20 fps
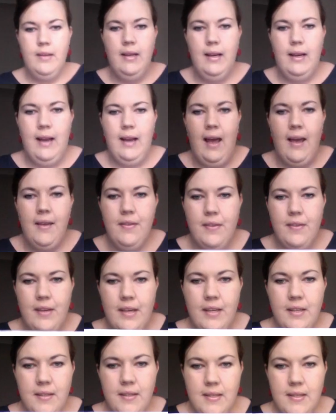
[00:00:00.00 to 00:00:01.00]
like
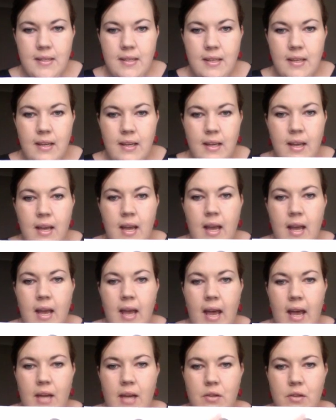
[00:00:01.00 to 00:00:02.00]
this
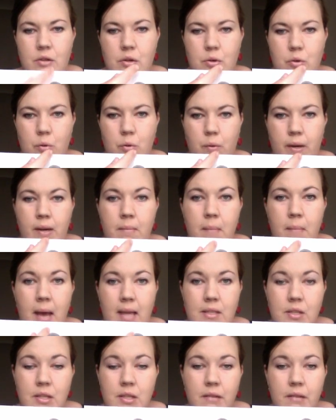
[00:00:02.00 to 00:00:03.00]
and you draw an
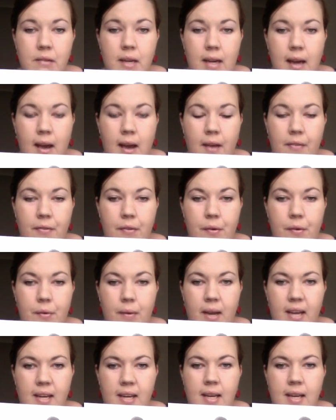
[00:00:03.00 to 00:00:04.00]
imaginary line through
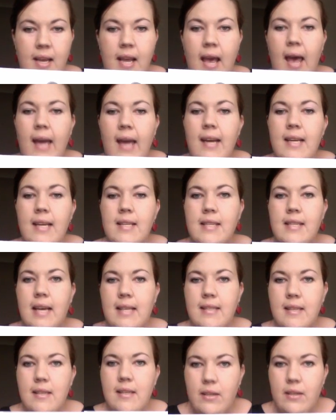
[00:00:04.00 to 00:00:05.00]
it and it
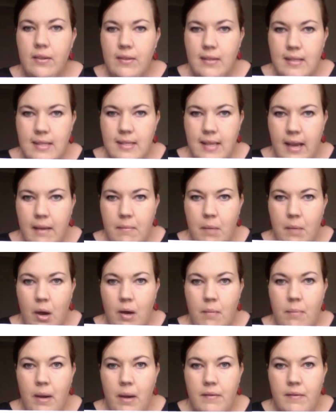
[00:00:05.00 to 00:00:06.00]
doesn't look the same
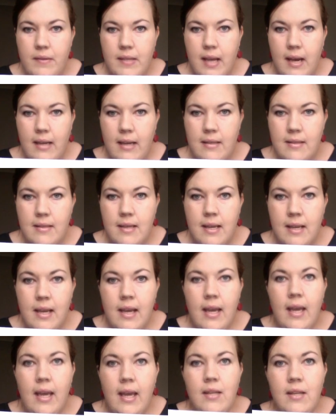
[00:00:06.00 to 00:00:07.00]
on both sides,
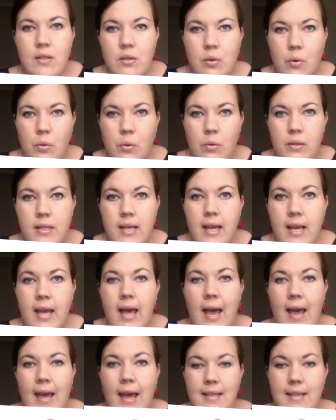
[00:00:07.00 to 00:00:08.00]
it's called
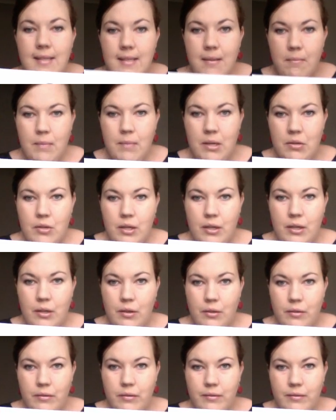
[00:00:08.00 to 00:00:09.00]

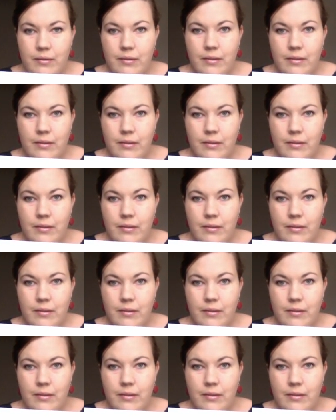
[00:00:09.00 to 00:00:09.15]
asymmetrical.